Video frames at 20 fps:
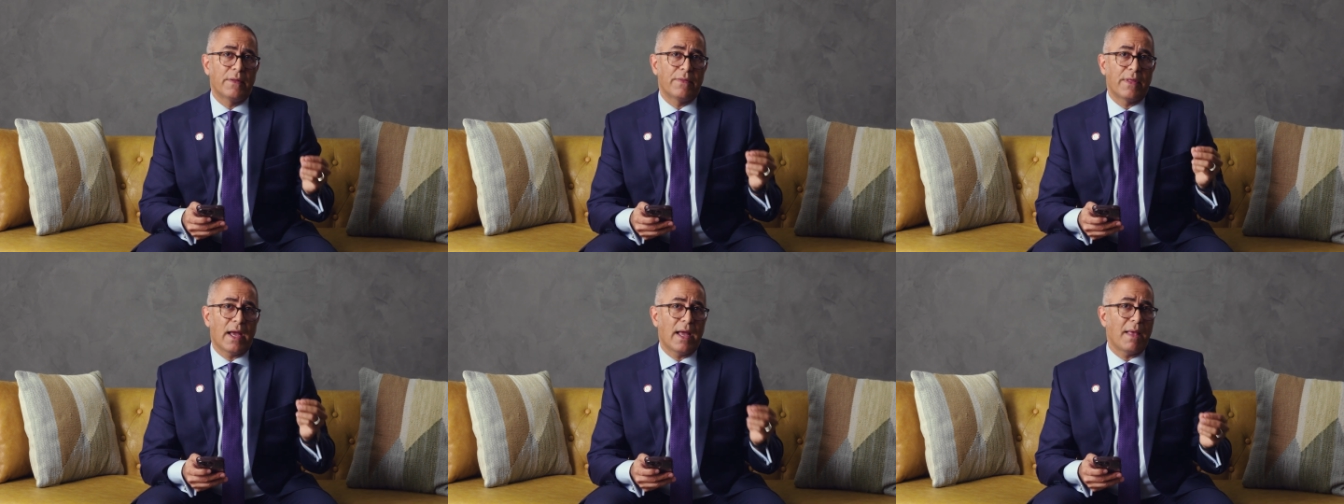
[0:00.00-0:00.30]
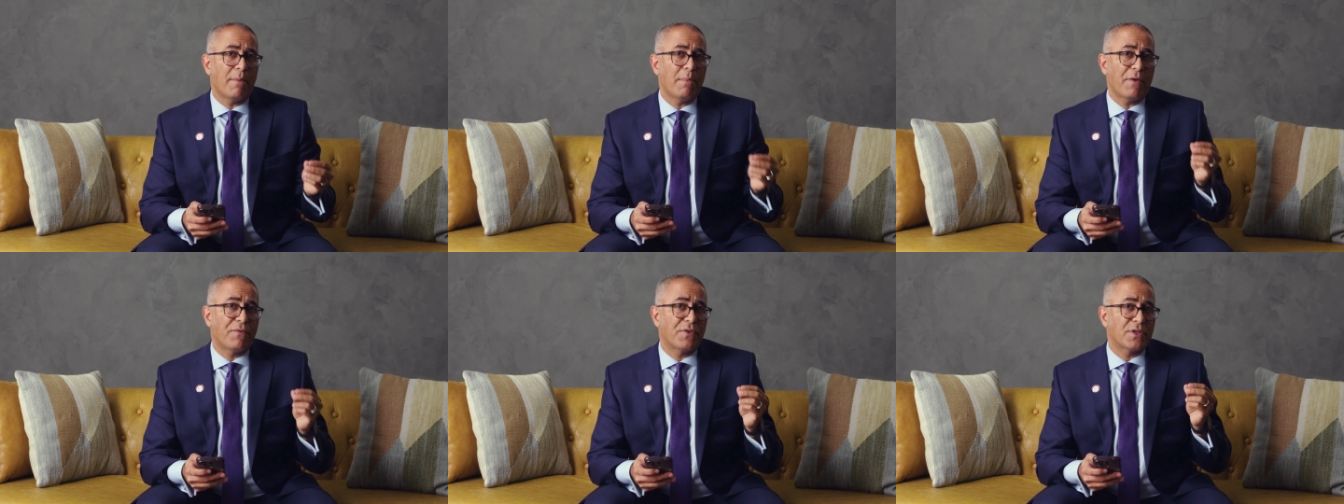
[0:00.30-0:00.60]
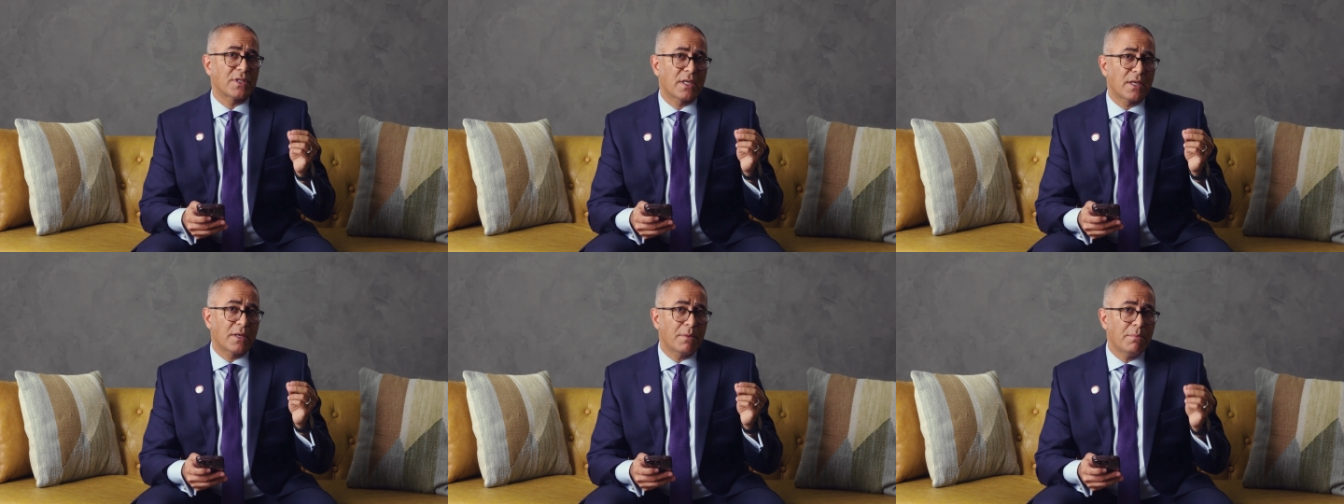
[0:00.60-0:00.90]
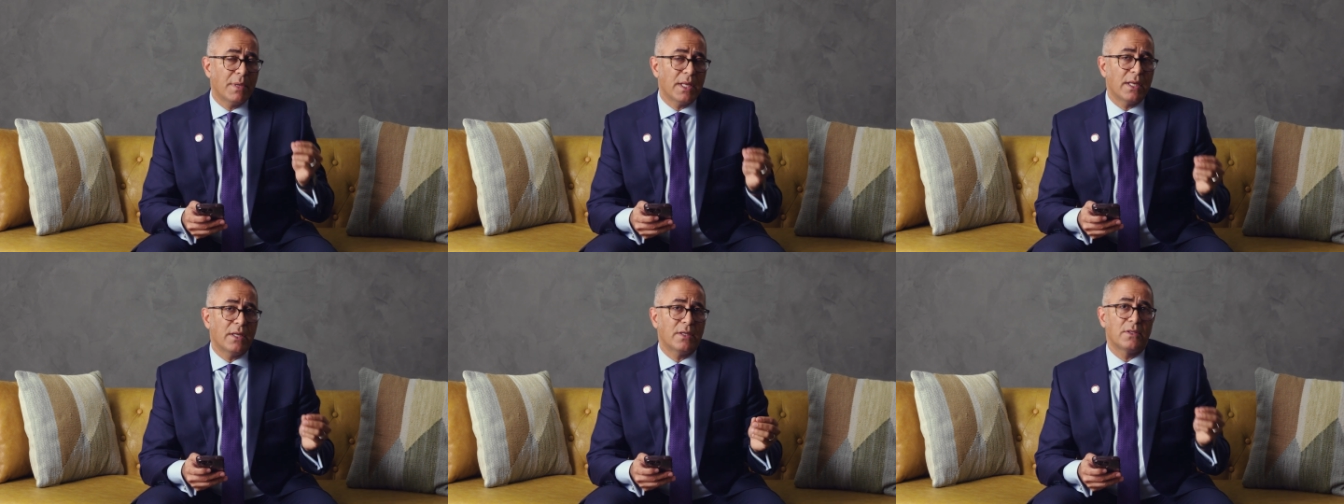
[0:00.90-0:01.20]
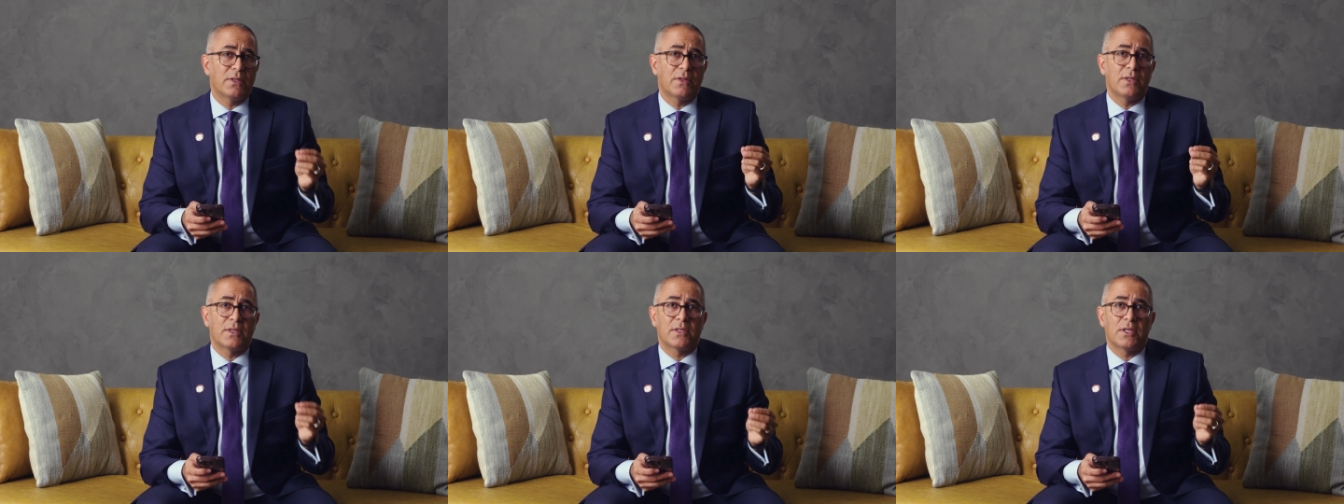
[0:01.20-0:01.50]
The IMF is committed
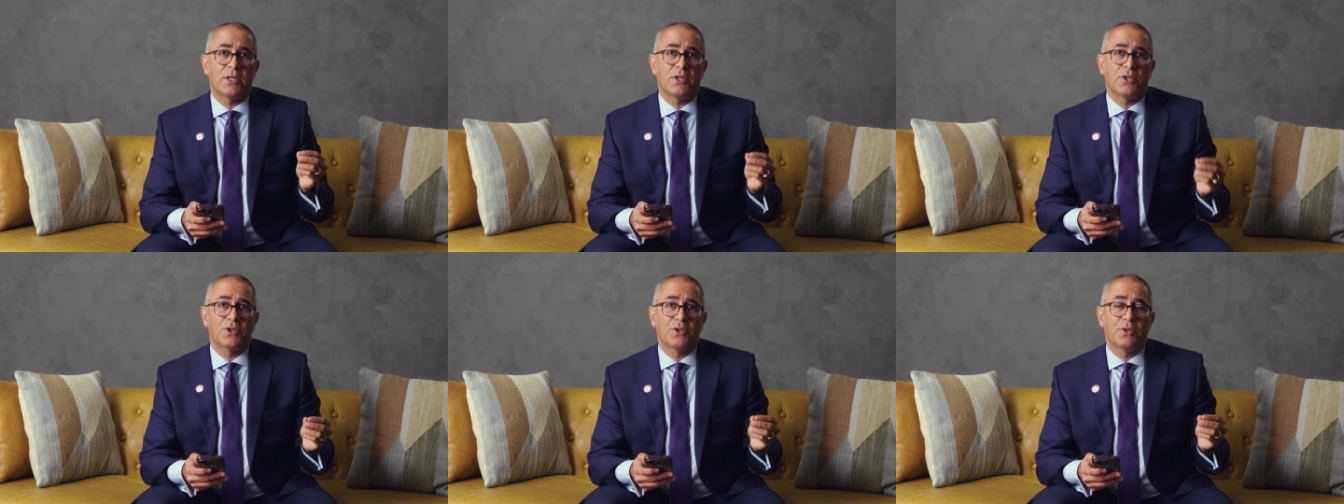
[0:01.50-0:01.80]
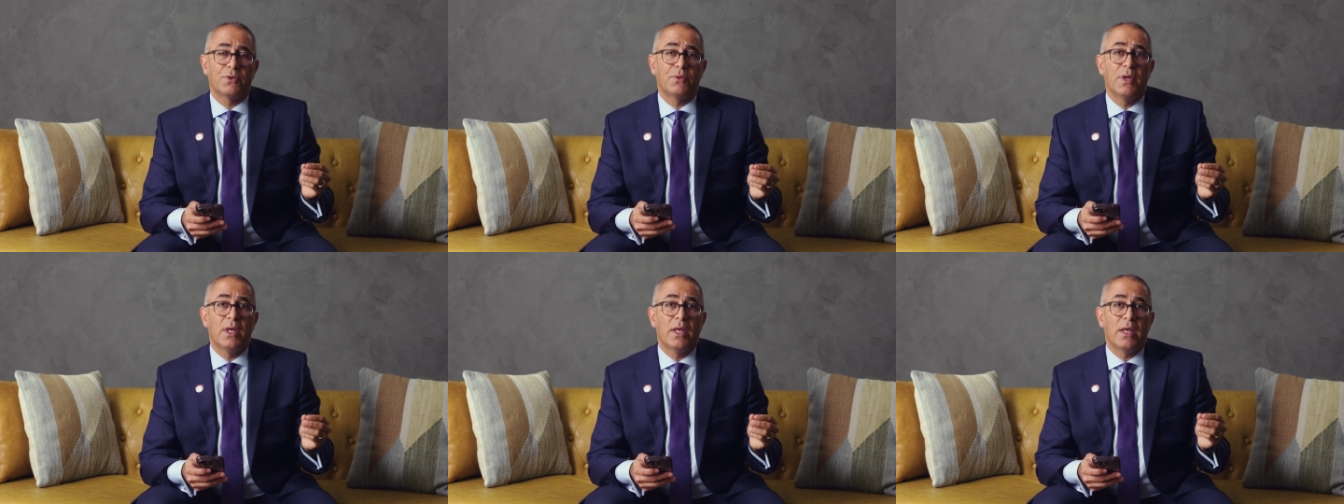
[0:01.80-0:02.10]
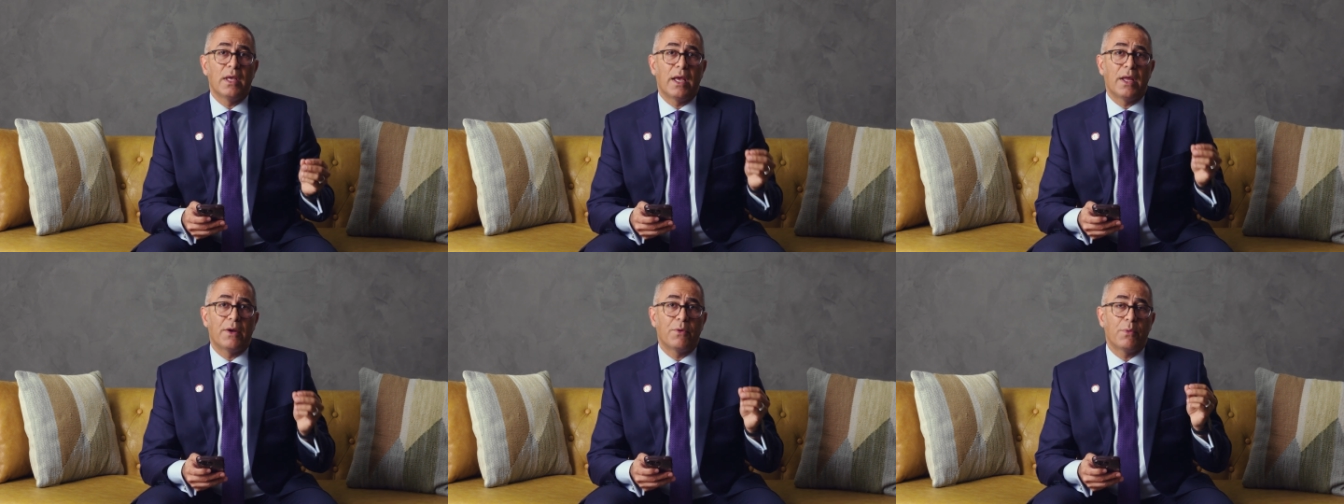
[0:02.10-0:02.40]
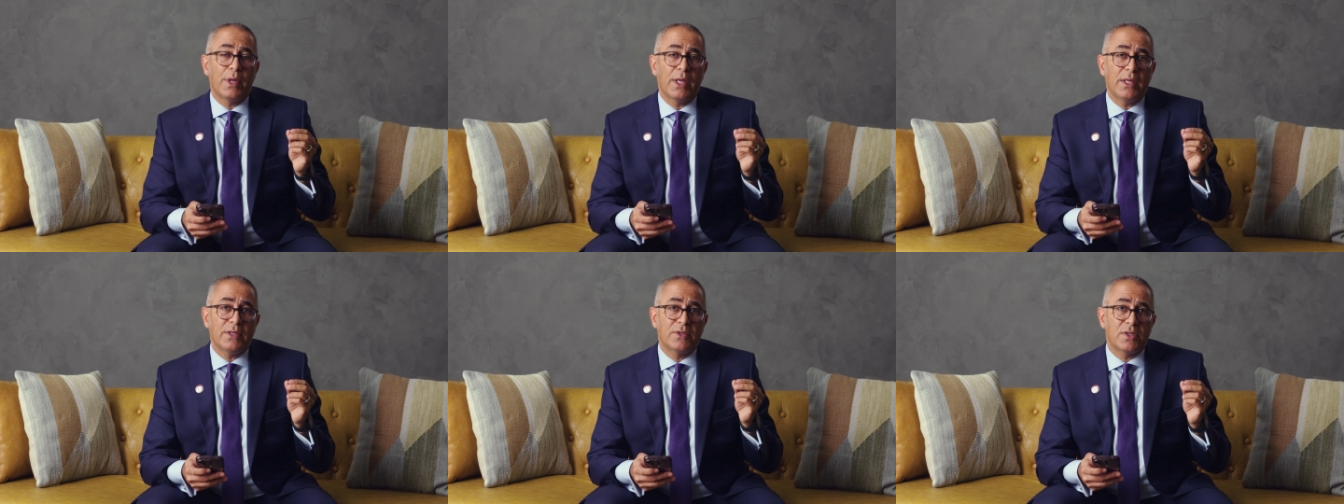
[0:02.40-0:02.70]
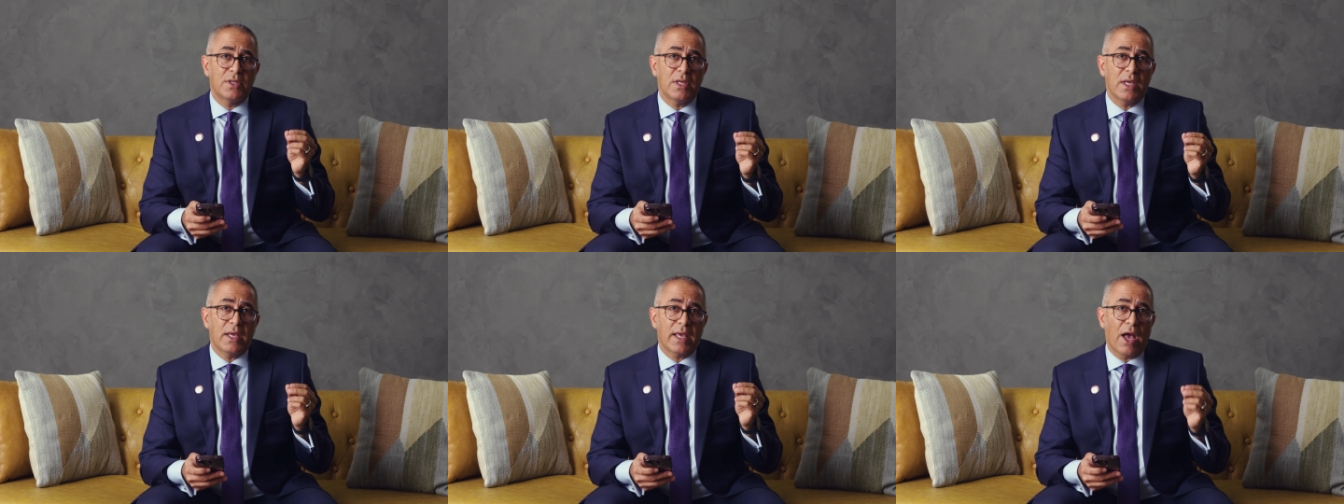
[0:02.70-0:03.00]
to this issue and we
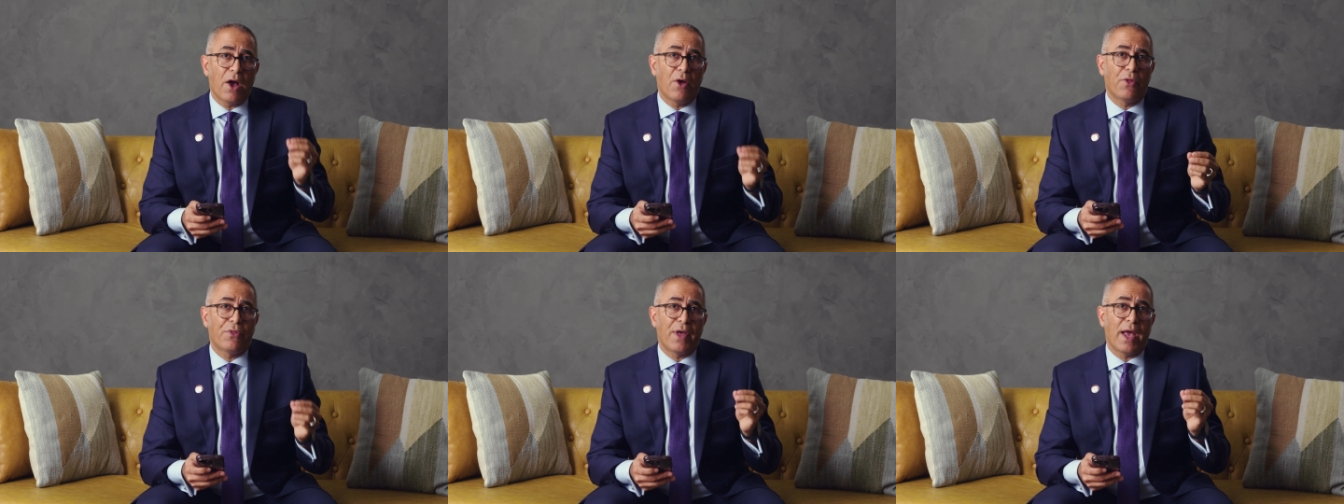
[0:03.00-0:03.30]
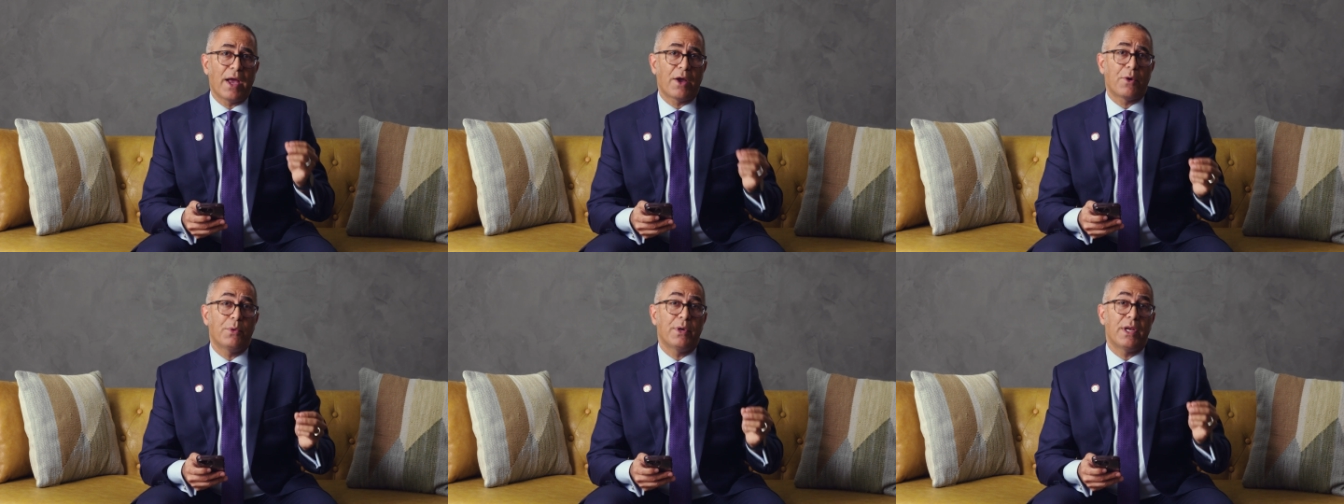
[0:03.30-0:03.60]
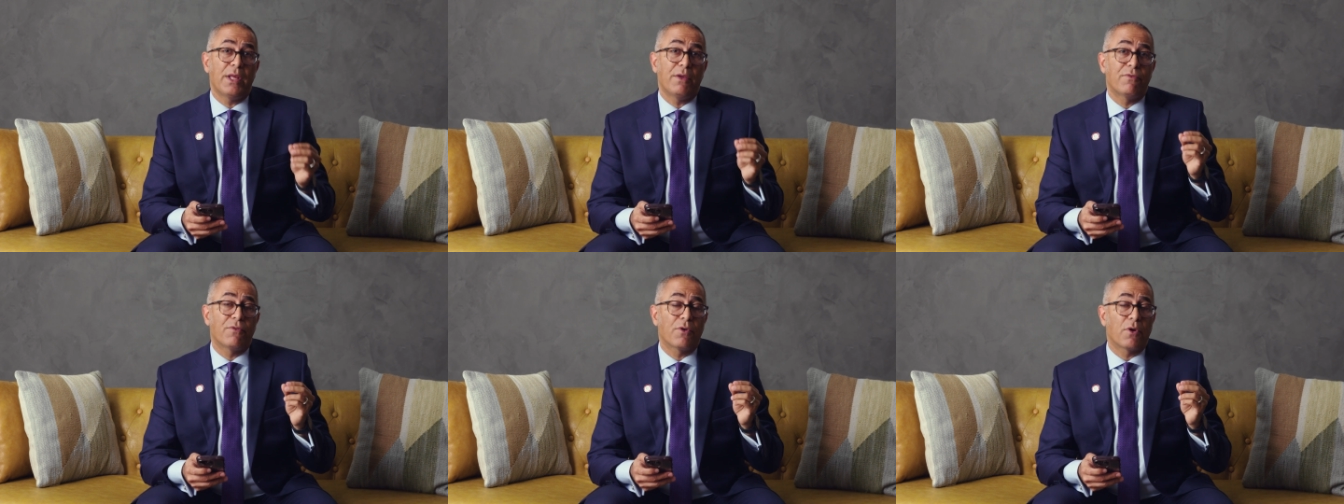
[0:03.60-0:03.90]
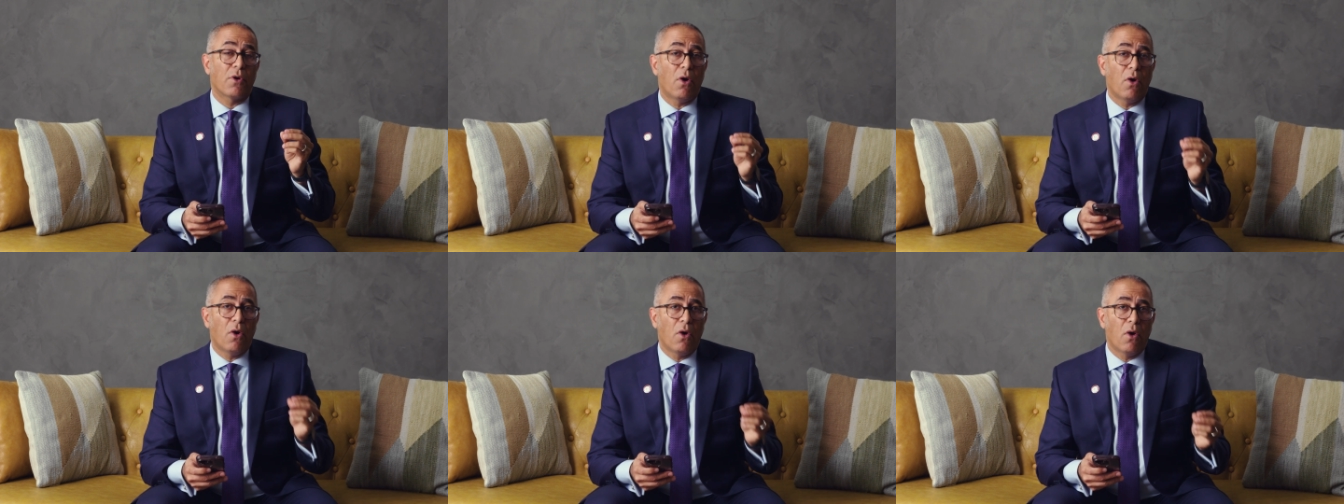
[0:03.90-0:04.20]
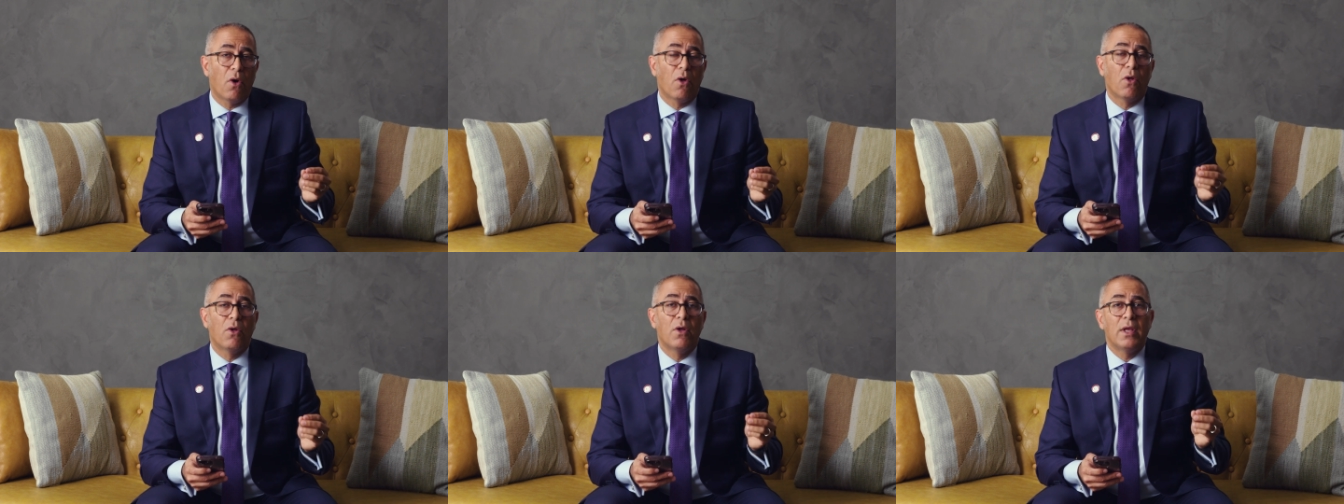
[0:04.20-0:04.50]
seek health equity for
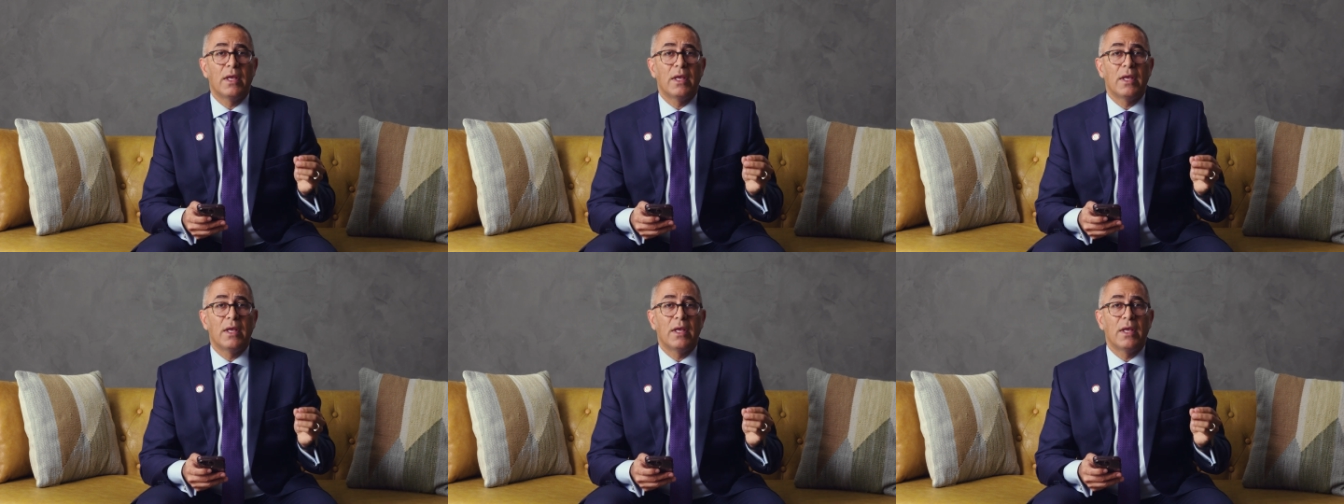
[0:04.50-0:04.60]
all